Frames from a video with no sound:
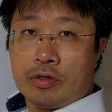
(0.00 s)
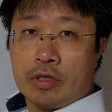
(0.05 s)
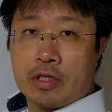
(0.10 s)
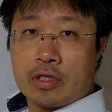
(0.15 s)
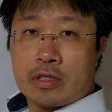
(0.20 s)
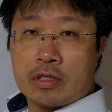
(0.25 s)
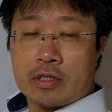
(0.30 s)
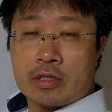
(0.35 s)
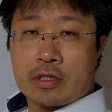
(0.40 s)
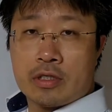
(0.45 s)
to
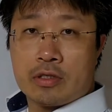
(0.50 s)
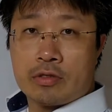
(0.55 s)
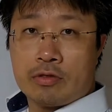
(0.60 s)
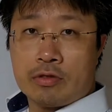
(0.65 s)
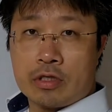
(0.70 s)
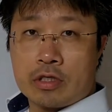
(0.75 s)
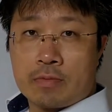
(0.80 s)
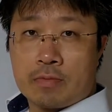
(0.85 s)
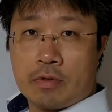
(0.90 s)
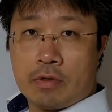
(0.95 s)
this
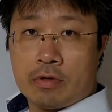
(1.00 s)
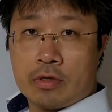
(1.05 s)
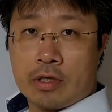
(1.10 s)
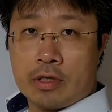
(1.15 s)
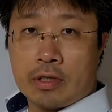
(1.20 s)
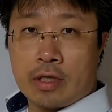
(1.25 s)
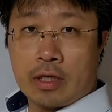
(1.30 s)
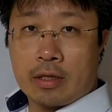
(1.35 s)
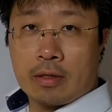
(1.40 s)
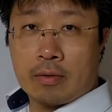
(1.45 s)

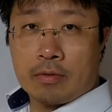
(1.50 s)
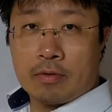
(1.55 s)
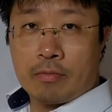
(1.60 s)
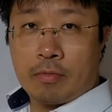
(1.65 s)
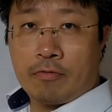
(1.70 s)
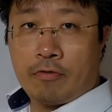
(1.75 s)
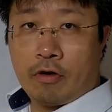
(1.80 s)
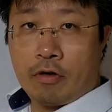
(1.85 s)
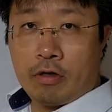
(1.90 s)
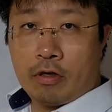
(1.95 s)
protein, that the
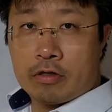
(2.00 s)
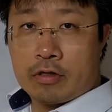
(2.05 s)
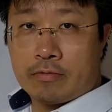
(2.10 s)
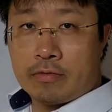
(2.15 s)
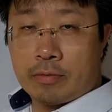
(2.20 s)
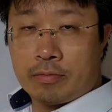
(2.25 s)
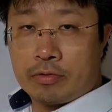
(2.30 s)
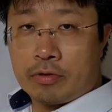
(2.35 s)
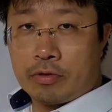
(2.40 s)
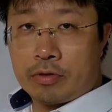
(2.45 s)
morphology
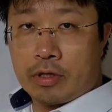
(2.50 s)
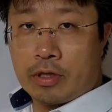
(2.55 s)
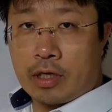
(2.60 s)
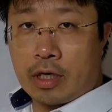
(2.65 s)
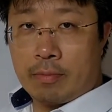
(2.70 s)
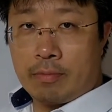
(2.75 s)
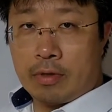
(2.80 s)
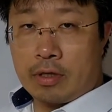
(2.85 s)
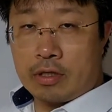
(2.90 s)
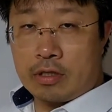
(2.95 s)
of the protein
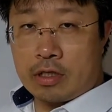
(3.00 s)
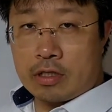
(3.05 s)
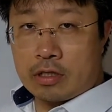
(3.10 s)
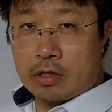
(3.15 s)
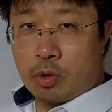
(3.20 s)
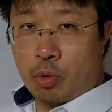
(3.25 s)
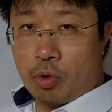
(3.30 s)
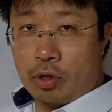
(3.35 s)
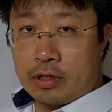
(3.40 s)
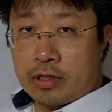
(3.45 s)
can be
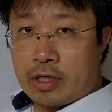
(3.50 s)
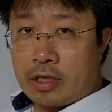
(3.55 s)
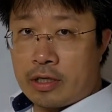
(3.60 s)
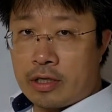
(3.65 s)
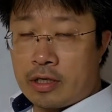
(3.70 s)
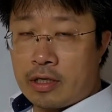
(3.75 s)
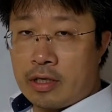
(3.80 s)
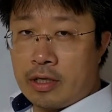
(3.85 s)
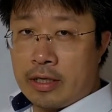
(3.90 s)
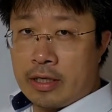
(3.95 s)

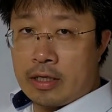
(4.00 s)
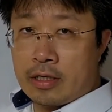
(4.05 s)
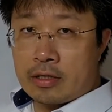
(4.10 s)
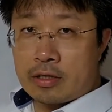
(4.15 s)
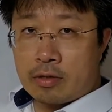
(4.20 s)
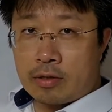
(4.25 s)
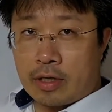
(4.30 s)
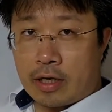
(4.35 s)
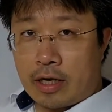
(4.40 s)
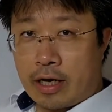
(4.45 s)
distorted,
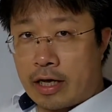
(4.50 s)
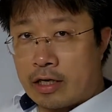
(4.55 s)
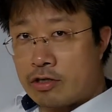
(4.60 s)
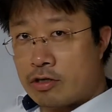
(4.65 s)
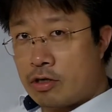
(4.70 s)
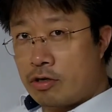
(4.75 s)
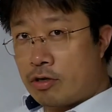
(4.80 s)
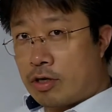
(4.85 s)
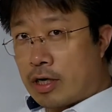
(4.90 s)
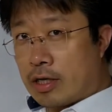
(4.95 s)
so that
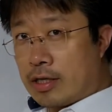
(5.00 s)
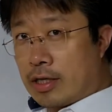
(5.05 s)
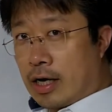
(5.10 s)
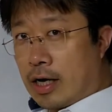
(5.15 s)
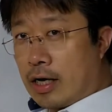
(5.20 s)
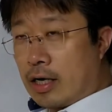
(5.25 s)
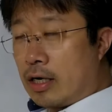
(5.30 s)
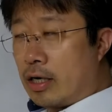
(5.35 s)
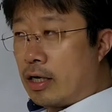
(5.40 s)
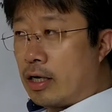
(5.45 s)
actually you
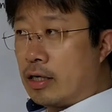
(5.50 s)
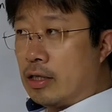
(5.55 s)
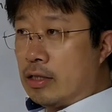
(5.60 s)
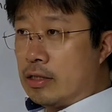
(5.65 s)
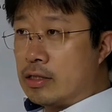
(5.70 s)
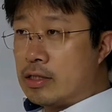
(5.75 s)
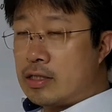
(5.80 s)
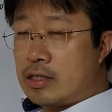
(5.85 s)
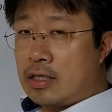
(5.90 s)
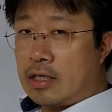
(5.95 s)
cannot
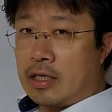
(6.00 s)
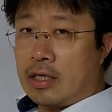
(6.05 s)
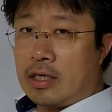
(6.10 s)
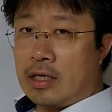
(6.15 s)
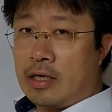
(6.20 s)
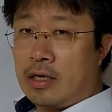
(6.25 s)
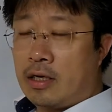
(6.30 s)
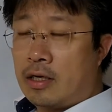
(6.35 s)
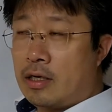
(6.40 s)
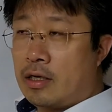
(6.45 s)

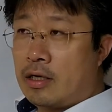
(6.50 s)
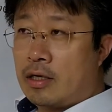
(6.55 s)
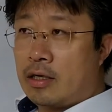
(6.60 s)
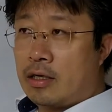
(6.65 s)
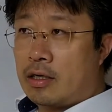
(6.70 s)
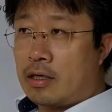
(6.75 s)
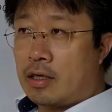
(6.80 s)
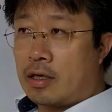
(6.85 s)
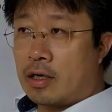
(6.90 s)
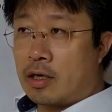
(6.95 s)
see
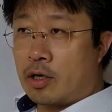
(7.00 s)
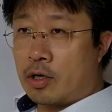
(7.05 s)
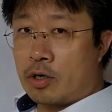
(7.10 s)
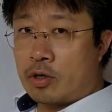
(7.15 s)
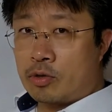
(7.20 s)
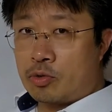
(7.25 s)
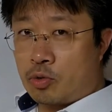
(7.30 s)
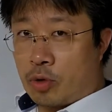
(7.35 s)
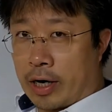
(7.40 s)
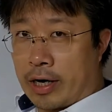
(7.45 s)

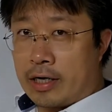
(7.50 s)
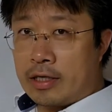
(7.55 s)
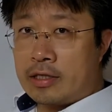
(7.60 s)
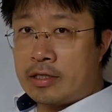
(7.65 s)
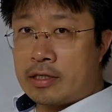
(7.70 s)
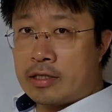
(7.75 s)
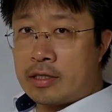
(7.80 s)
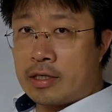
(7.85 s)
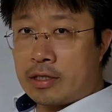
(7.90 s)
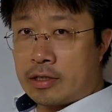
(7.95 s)

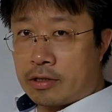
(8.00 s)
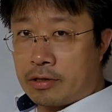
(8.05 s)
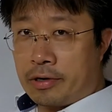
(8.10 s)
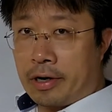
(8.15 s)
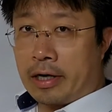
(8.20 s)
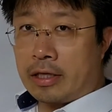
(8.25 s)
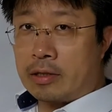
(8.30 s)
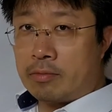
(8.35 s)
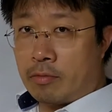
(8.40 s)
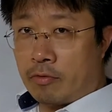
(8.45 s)
right and
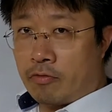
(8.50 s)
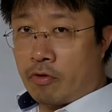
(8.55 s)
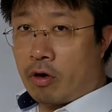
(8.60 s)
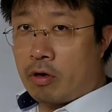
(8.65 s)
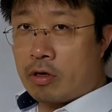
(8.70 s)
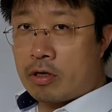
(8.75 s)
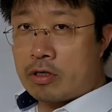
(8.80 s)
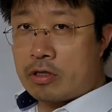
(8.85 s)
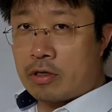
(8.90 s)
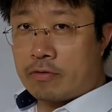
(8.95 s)
correct
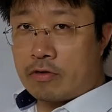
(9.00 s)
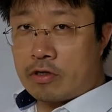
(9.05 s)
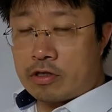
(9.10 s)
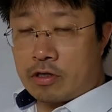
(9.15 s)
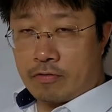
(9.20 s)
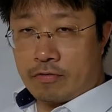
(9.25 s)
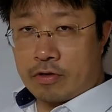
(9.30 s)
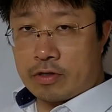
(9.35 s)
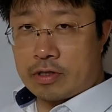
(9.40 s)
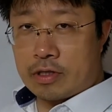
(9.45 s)
morphology of the
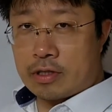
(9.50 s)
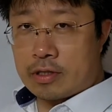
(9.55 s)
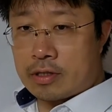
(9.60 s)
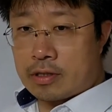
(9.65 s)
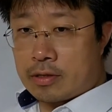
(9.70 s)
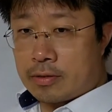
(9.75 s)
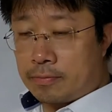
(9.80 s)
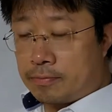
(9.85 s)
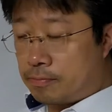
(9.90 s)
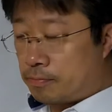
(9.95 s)

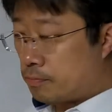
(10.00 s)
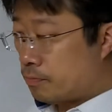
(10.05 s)
surfaces